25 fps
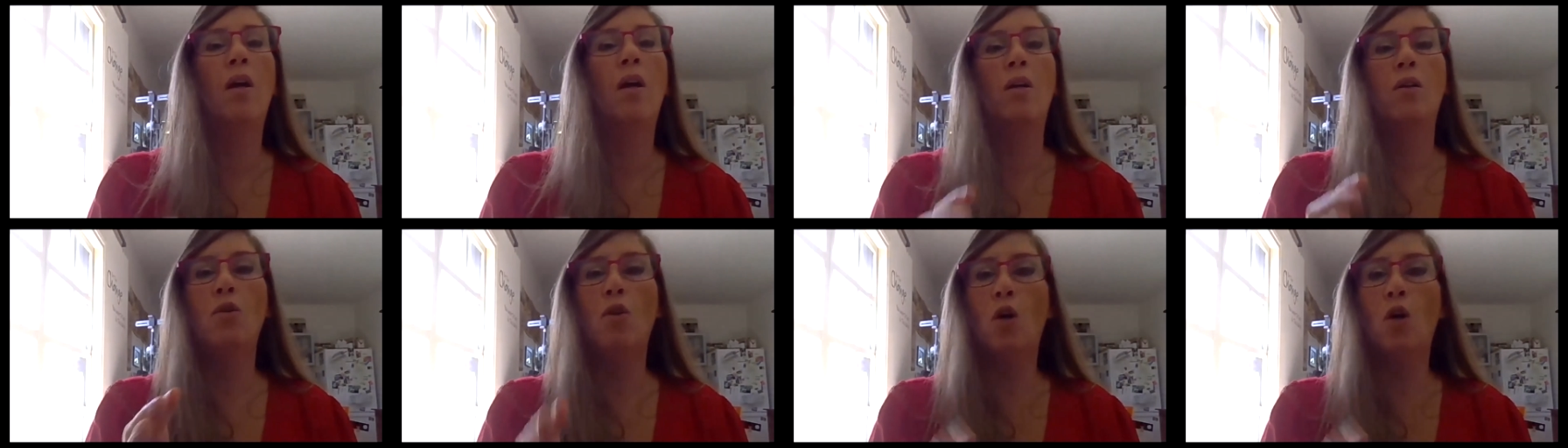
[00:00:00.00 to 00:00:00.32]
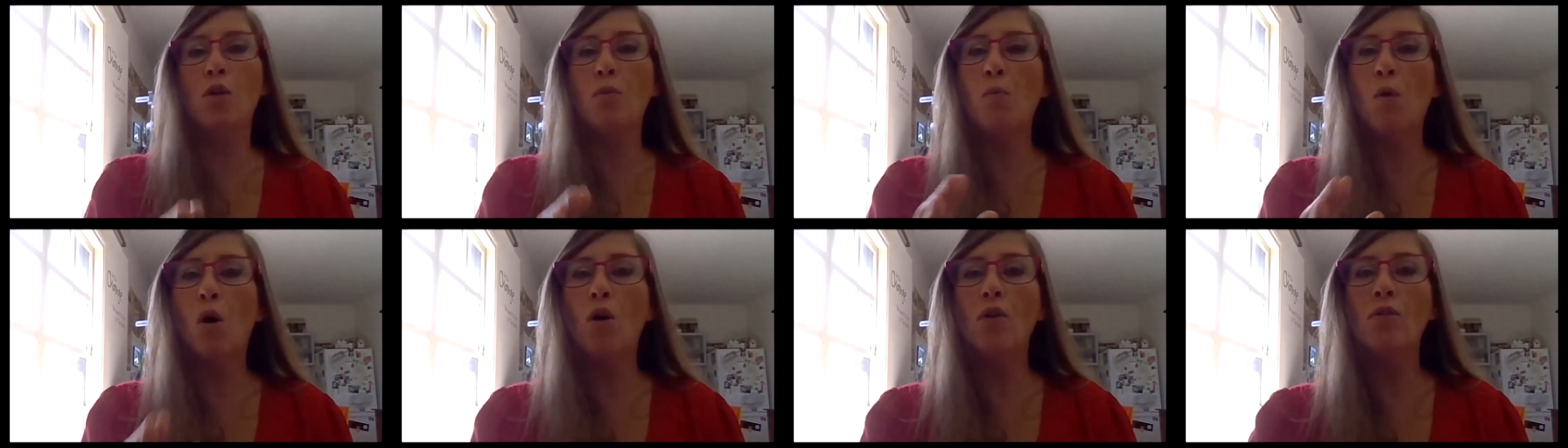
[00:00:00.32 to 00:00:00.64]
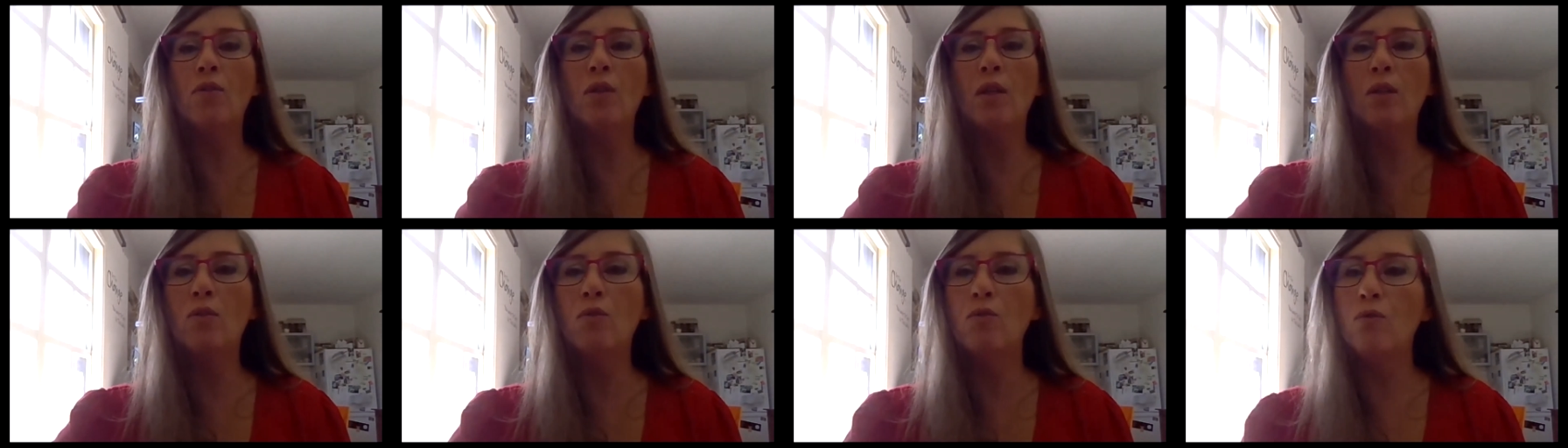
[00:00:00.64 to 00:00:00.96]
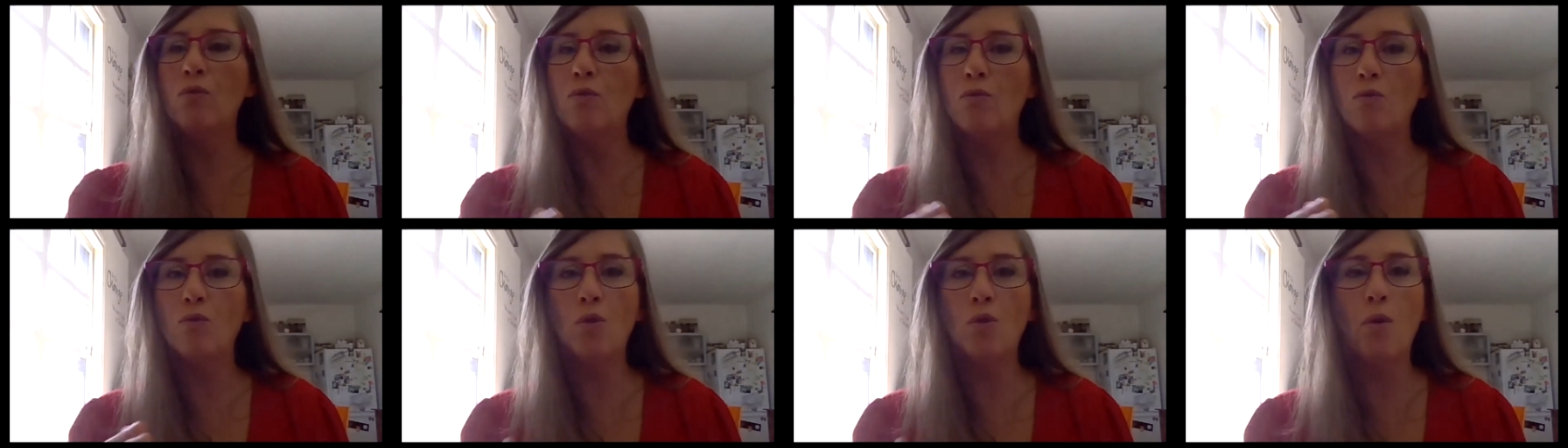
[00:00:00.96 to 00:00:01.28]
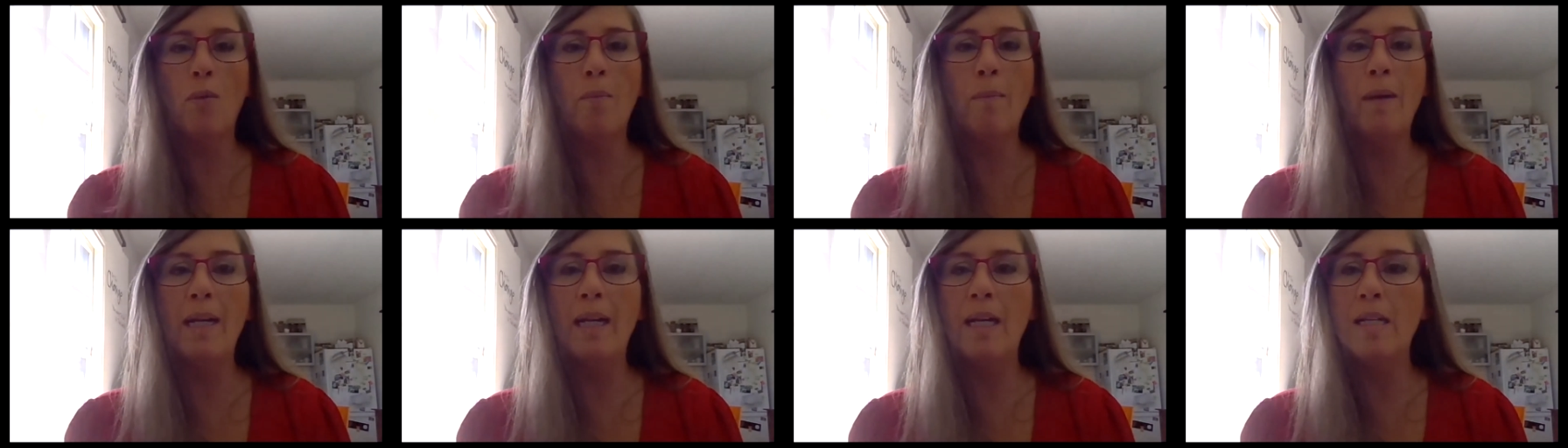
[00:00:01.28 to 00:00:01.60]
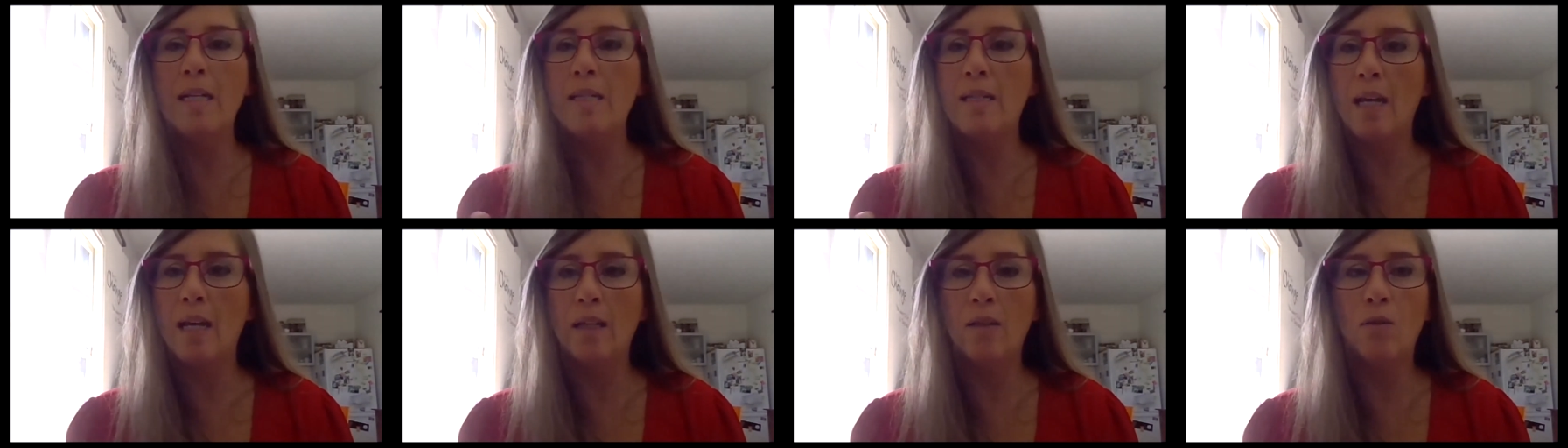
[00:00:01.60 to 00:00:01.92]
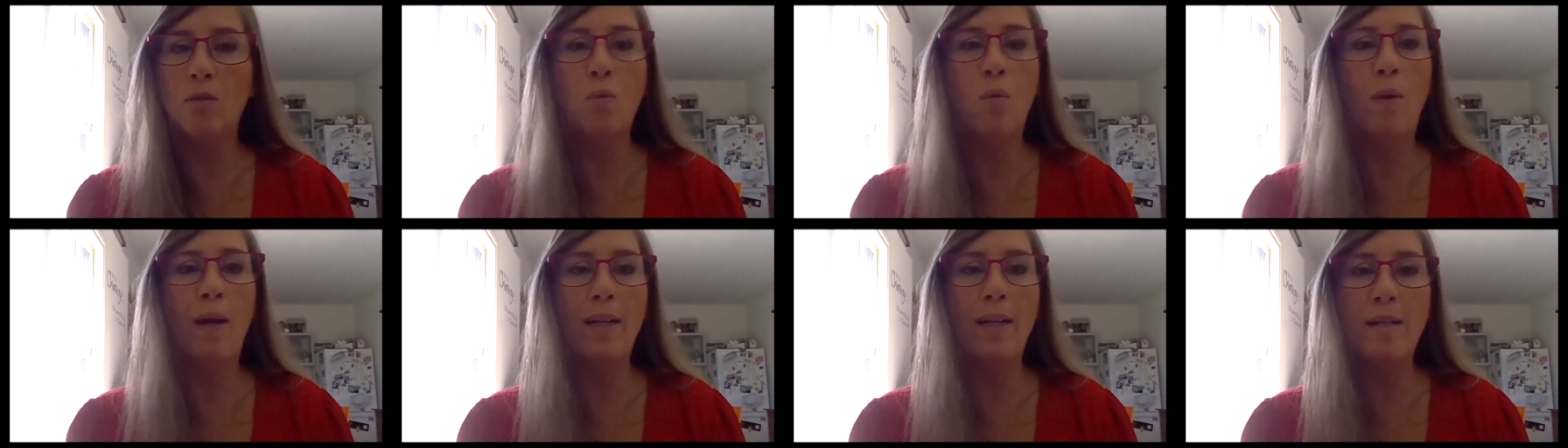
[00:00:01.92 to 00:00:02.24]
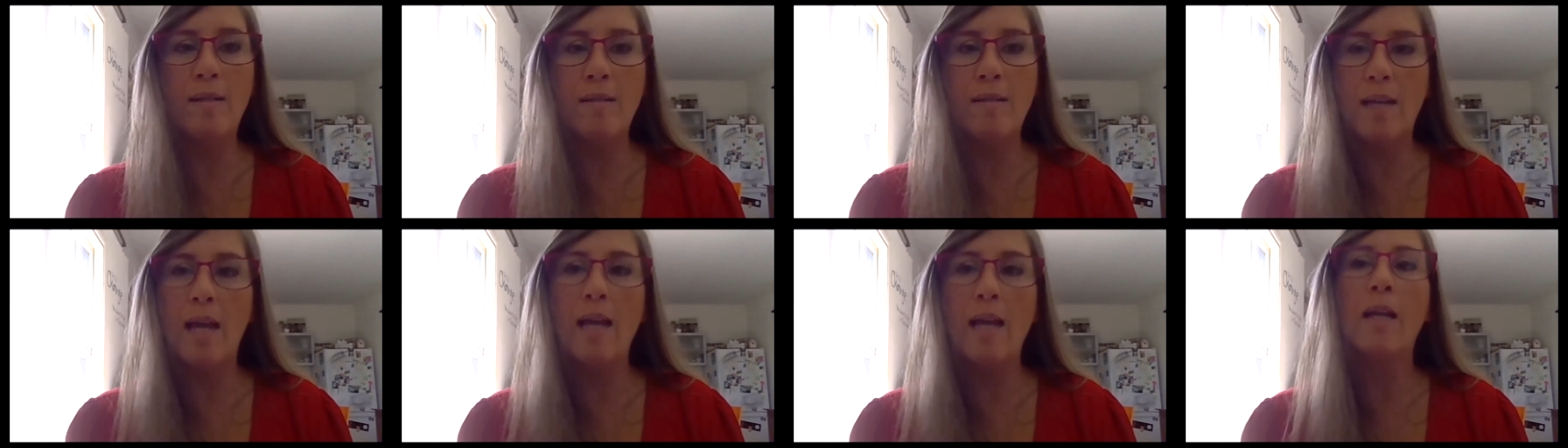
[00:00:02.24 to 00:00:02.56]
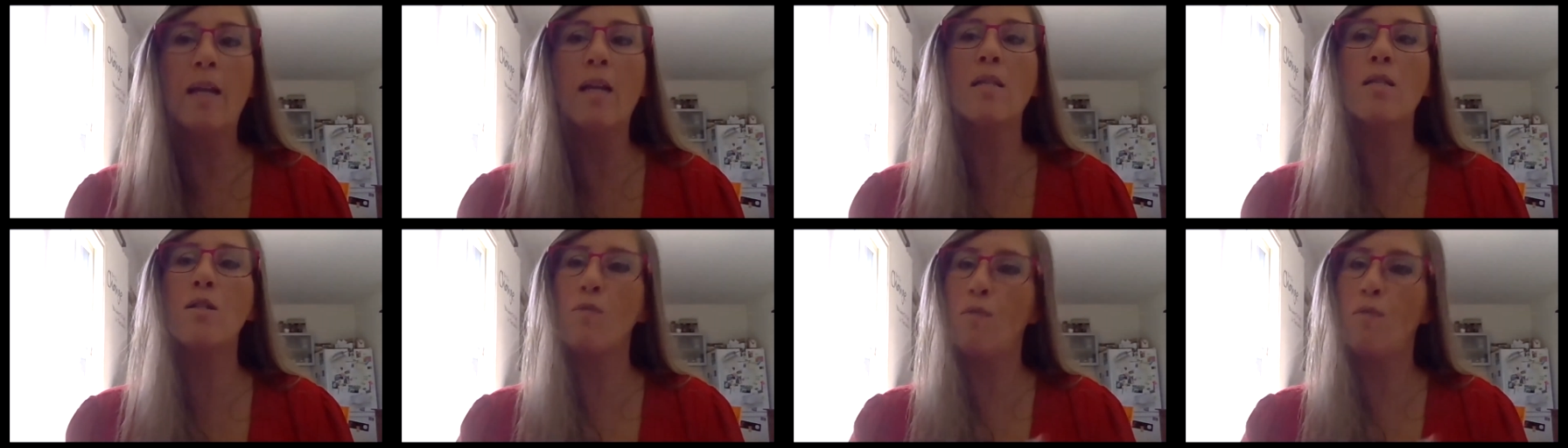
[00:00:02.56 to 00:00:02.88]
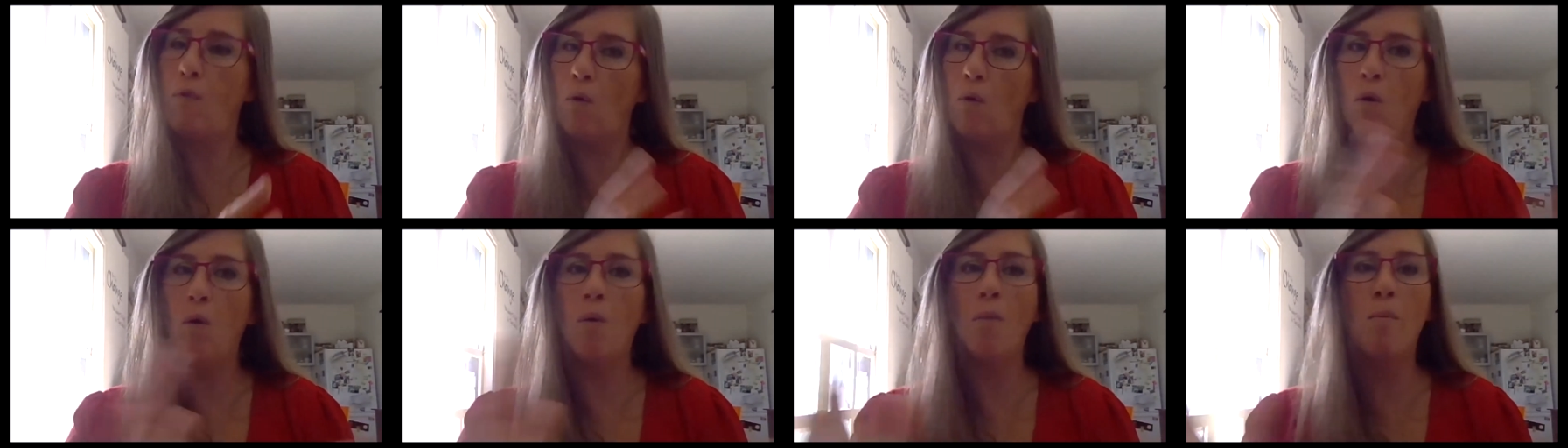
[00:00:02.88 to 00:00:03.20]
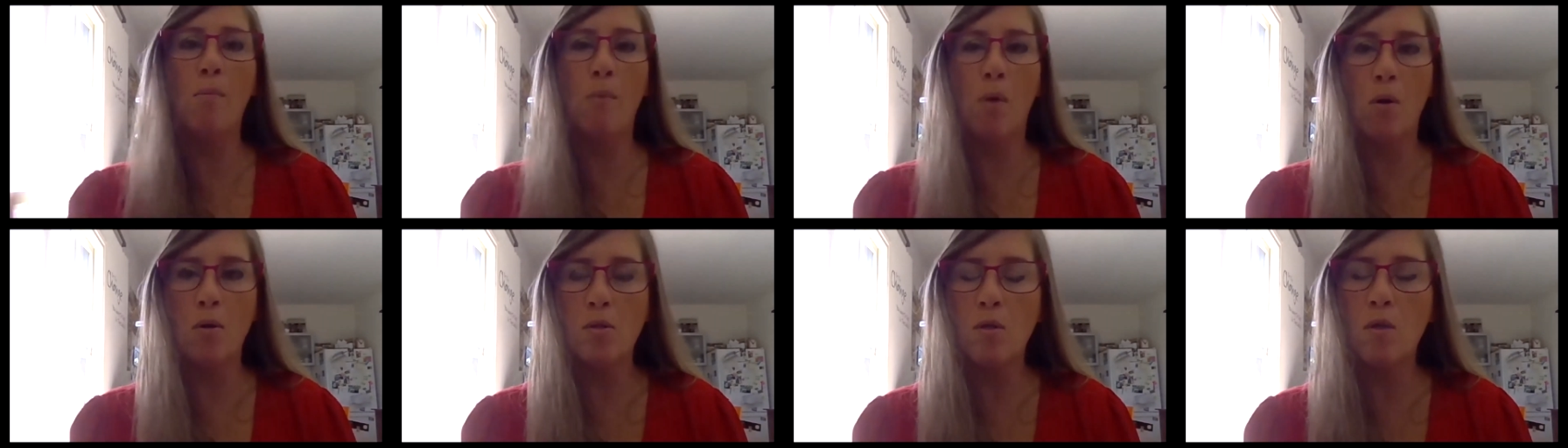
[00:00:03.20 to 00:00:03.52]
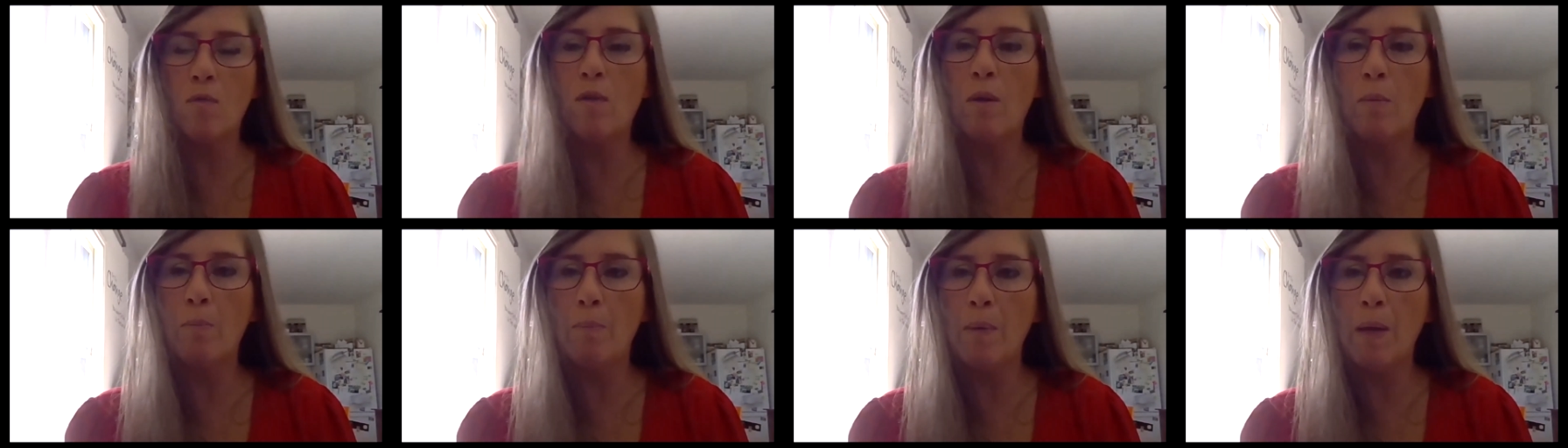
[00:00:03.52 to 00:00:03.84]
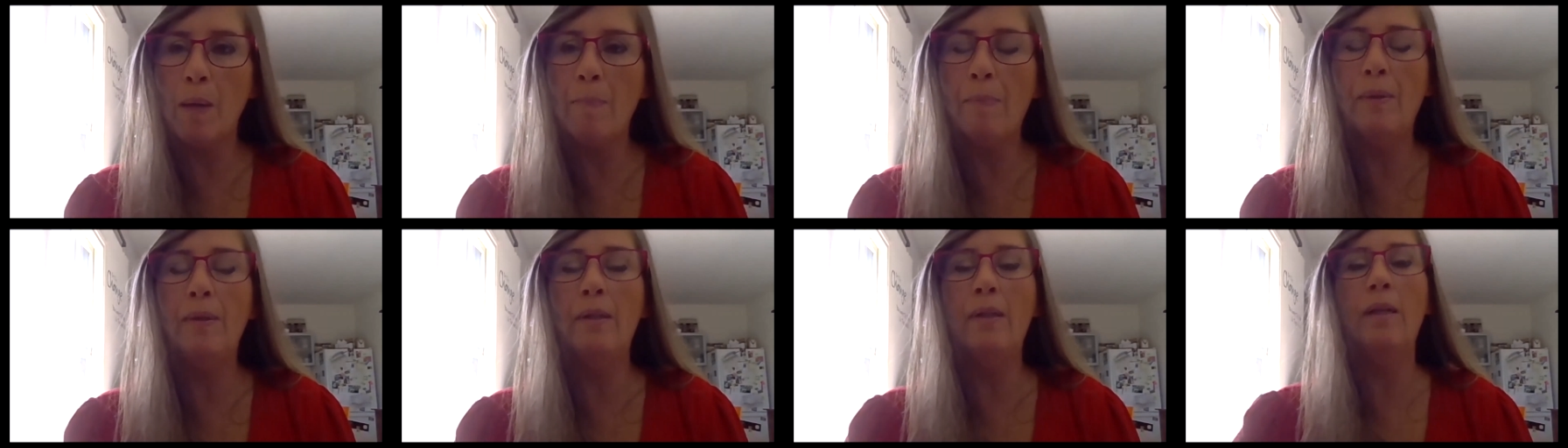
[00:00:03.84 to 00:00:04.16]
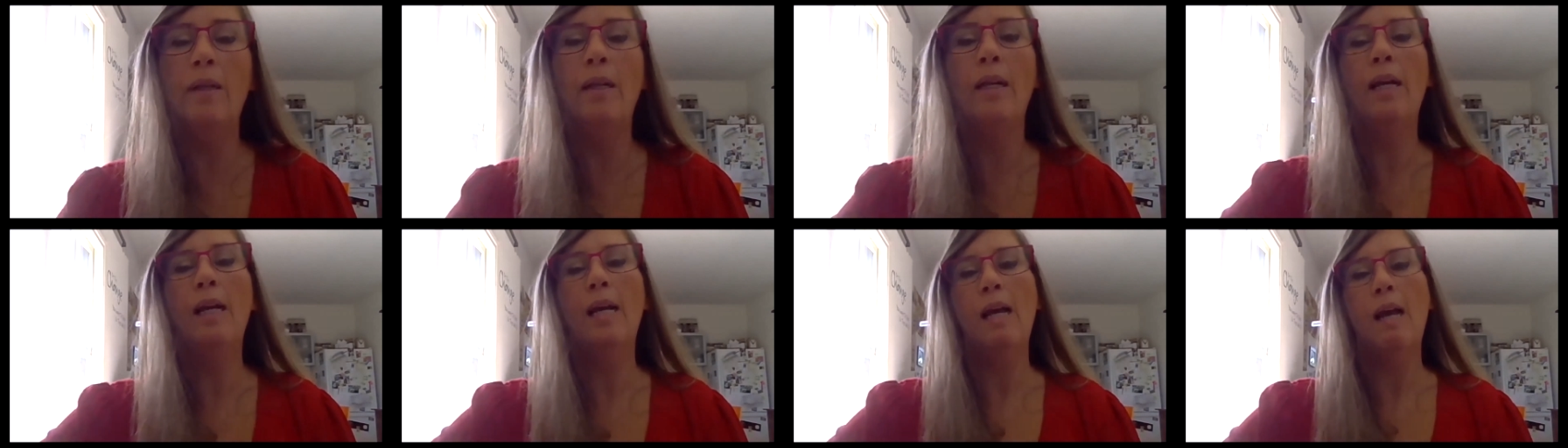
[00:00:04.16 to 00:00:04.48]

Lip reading: not more than 2 minutes and 20 seconds for most of the people.